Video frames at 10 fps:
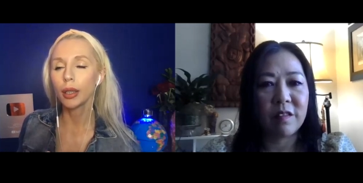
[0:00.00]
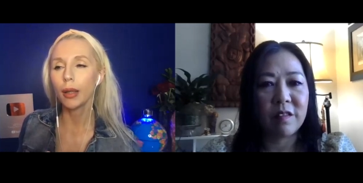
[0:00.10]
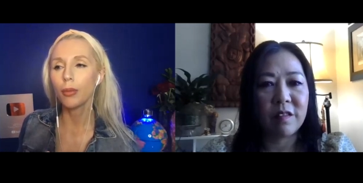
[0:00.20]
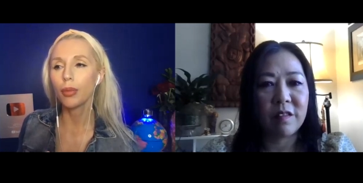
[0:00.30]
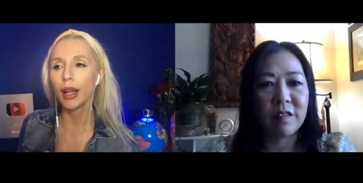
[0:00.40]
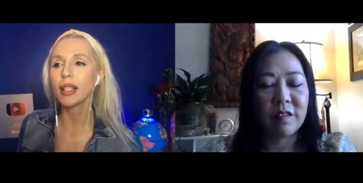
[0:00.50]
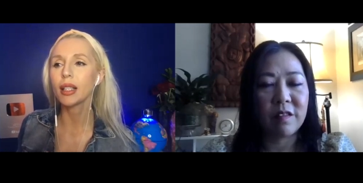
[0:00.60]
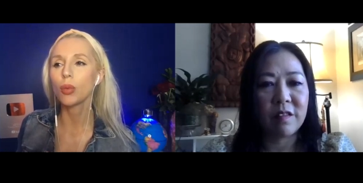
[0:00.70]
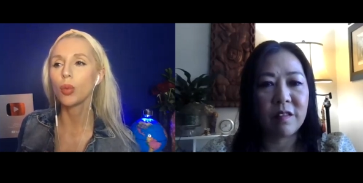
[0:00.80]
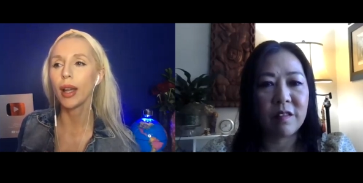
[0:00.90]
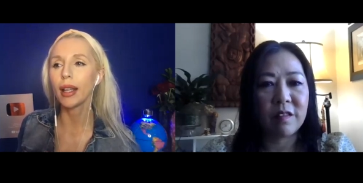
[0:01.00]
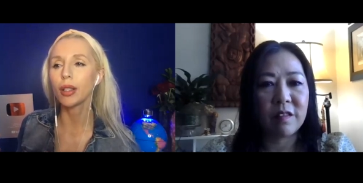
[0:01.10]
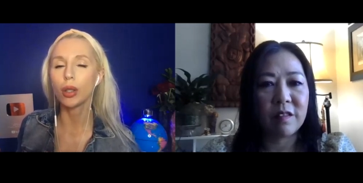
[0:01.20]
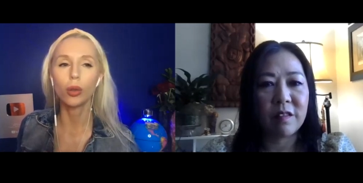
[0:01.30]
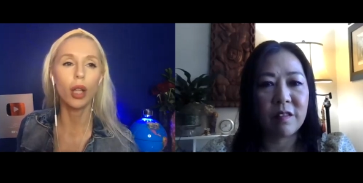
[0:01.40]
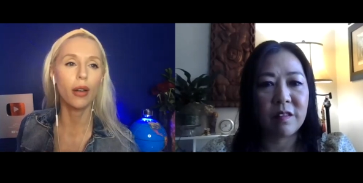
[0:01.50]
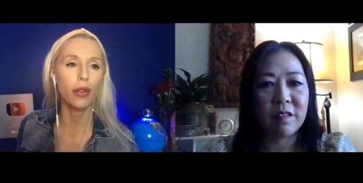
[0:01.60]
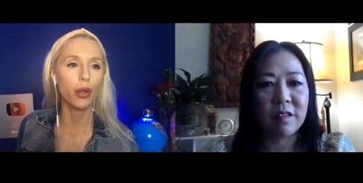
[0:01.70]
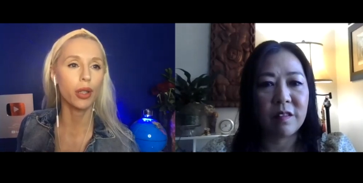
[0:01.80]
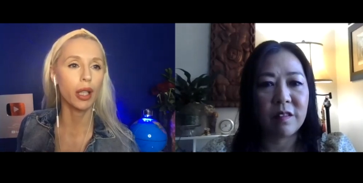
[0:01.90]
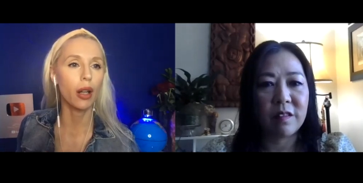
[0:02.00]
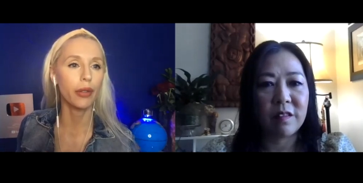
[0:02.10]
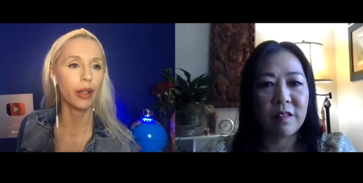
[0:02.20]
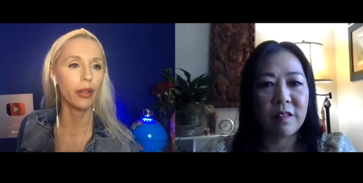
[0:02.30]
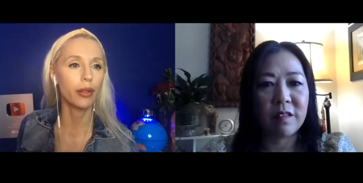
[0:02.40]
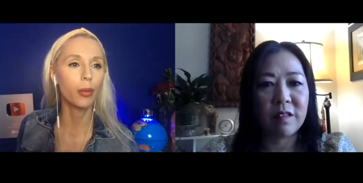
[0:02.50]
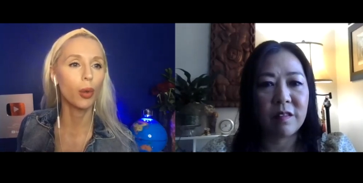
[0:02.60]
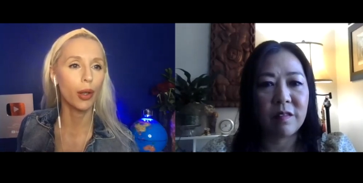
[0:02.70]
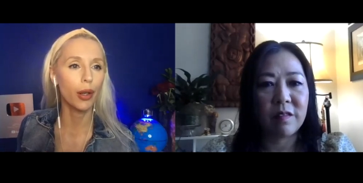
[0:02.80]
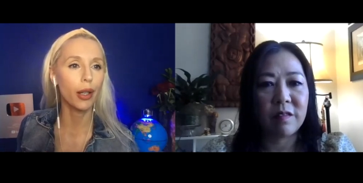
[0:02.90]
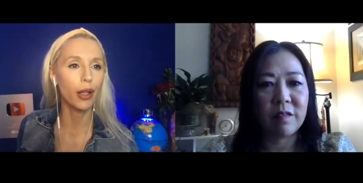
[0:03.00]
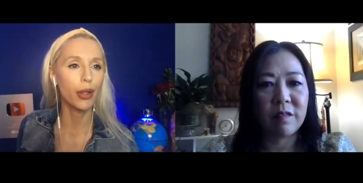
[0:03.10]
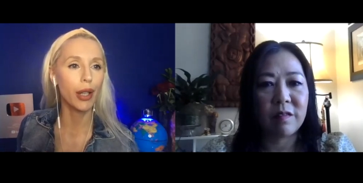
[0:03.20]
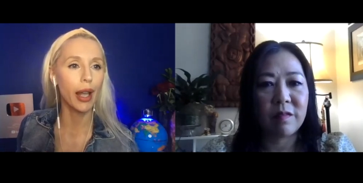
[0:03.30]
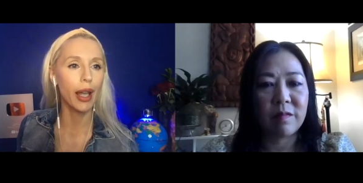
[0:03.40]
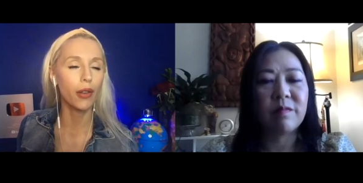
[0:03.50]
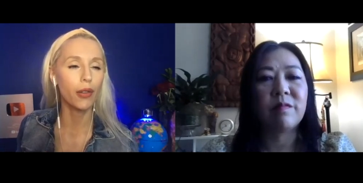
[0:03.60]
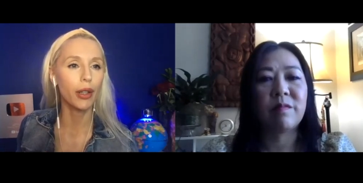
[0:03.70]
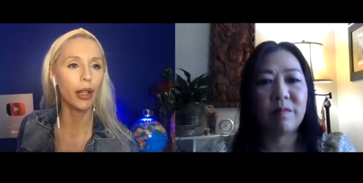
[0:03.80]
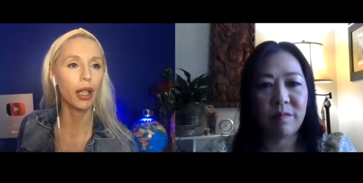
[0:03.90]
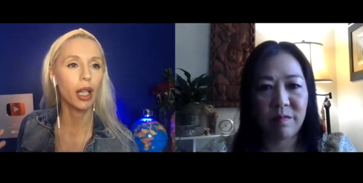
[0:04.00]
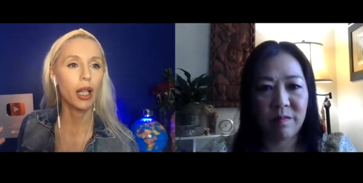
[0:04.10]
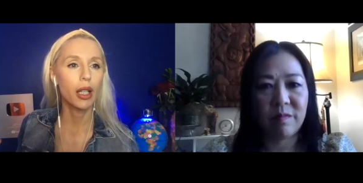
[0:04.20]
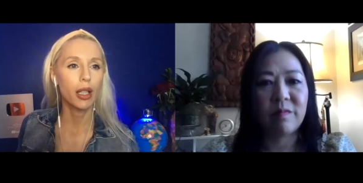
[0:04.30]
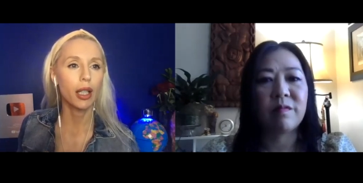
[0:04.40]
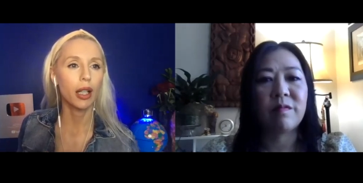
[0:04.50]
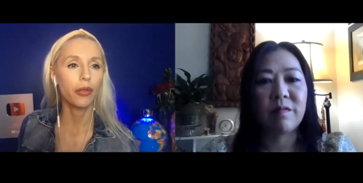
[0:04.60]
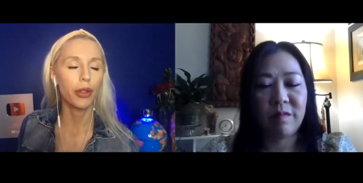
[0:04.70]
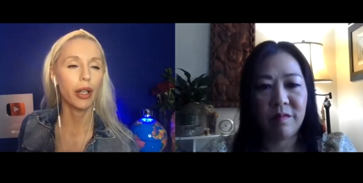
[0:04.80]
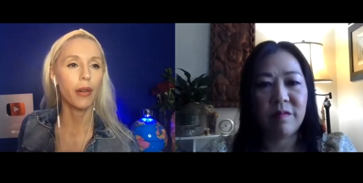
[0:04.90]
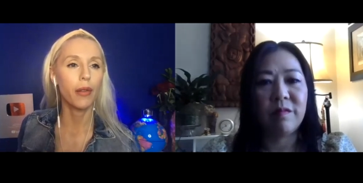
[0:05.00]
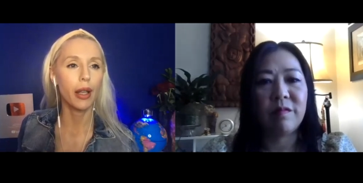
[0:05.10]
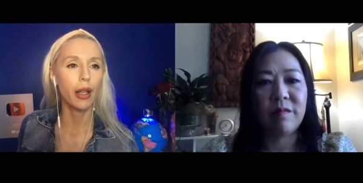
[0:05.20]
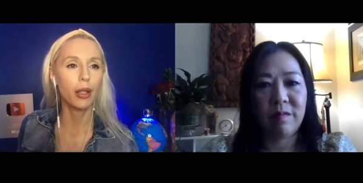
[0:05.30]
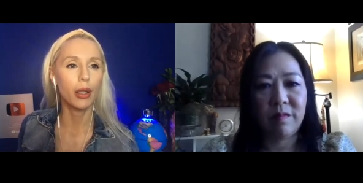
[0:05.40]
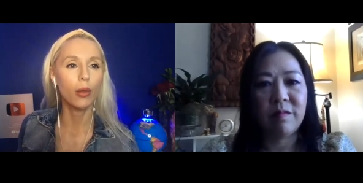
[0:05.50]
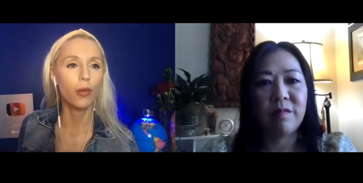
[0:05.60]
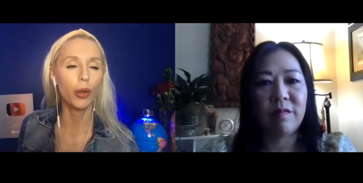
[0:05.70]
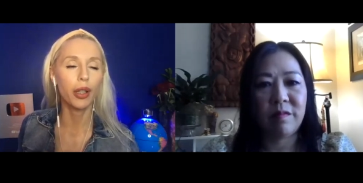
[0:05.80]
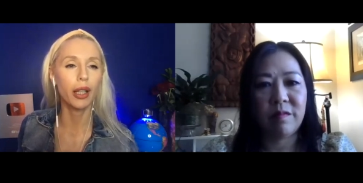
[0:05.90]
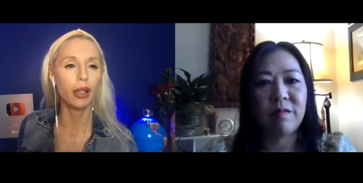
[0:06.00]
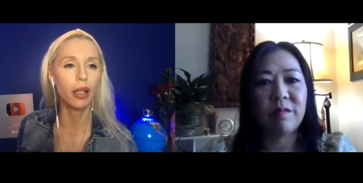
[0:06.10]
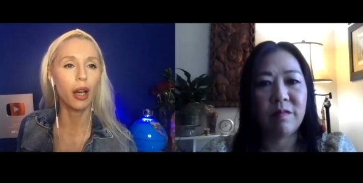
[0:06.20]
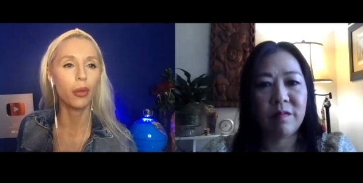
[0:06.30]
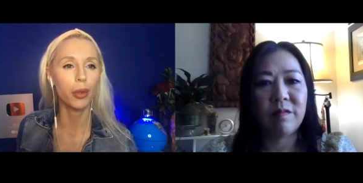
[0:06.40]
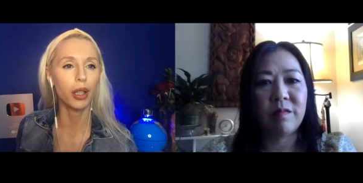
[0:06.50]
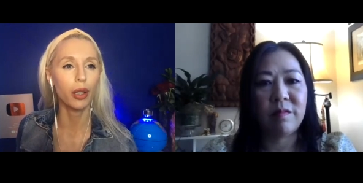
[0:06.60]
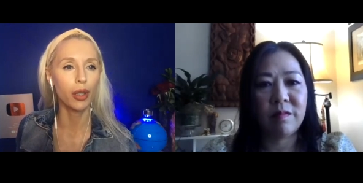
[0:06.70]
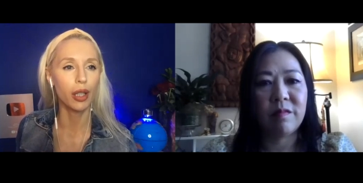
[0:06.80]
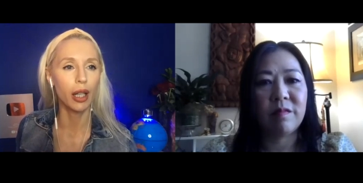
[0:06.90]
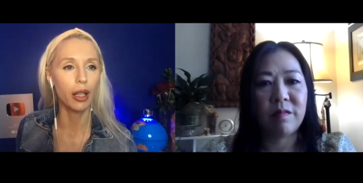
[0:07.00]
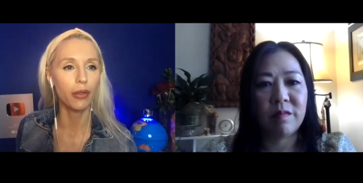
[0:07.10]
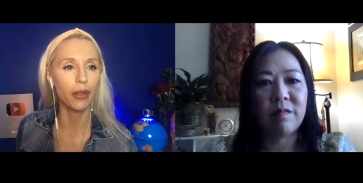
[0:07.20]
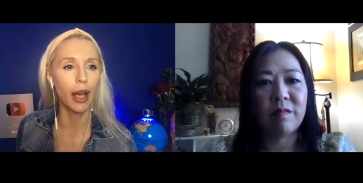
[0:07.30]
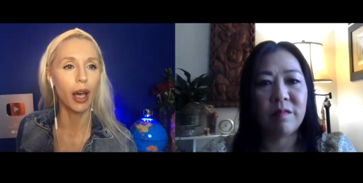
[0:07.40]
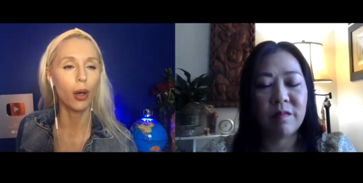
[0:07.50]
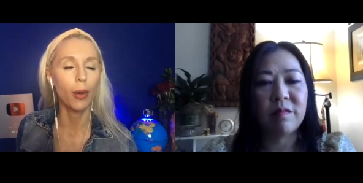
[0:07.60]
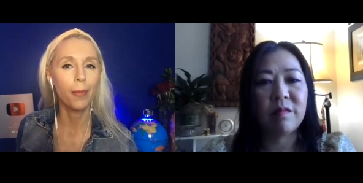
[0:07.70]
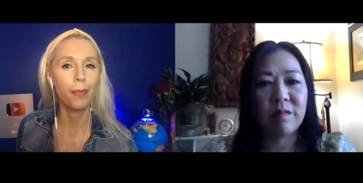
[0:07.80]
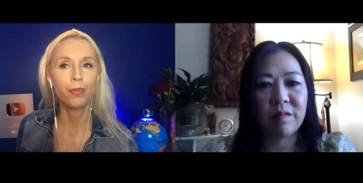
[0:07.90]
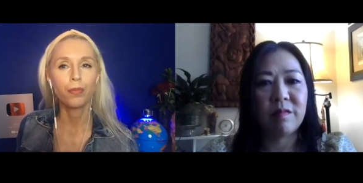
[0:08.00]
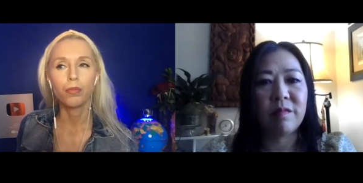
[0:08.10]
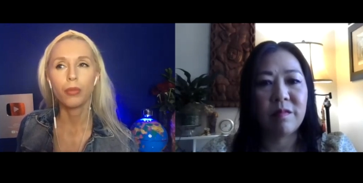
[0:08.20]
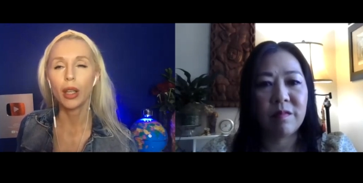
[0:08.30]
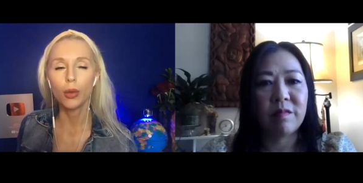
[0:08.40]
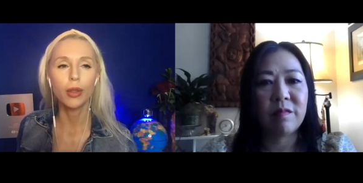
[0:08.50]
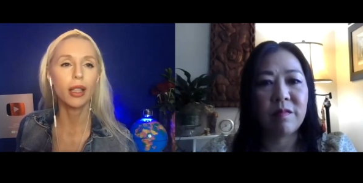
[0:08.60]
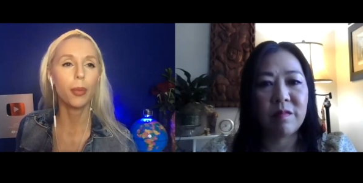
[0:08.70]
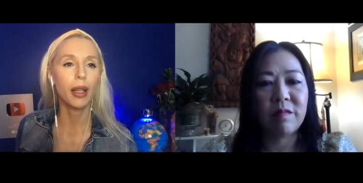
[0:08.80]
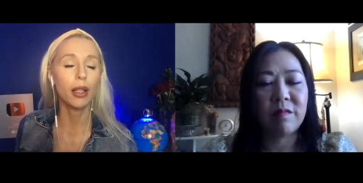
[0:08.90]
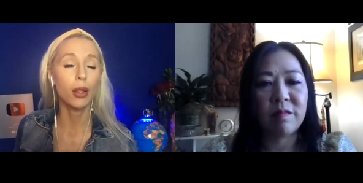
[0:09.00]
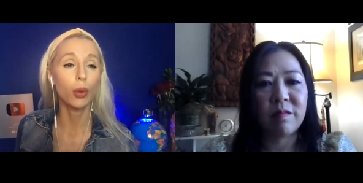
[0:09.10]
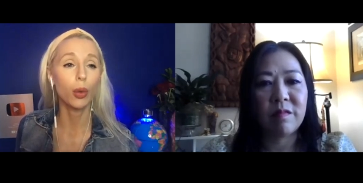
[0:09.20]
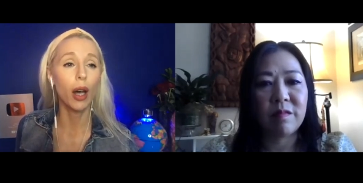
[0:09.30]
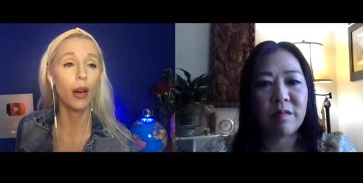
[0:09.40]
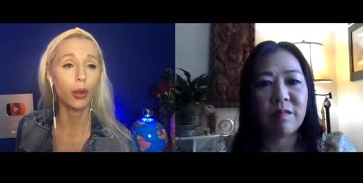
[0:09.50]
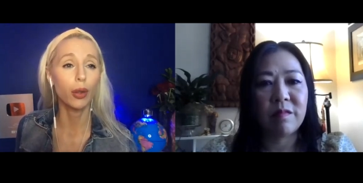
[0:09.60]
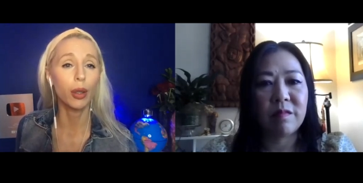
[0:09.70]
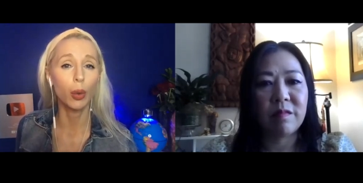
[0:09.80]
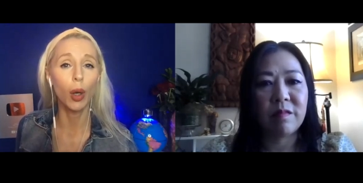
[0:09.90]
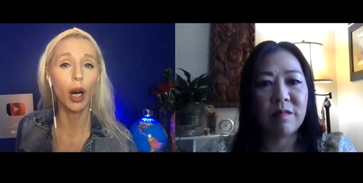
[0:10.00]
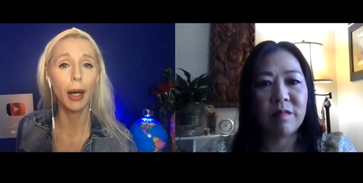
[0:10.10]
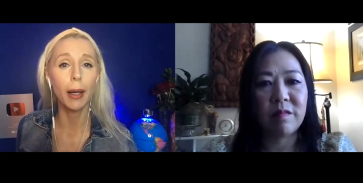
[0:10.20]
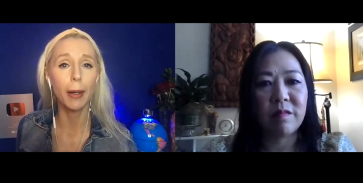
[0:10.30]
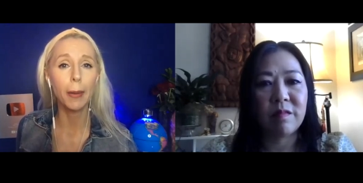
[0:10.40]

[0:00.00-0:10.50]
Speaker 1: Embrace ways to love yourself even more each day. I feel like self-love is you falling in love with yourself now. You really begin to love who you are.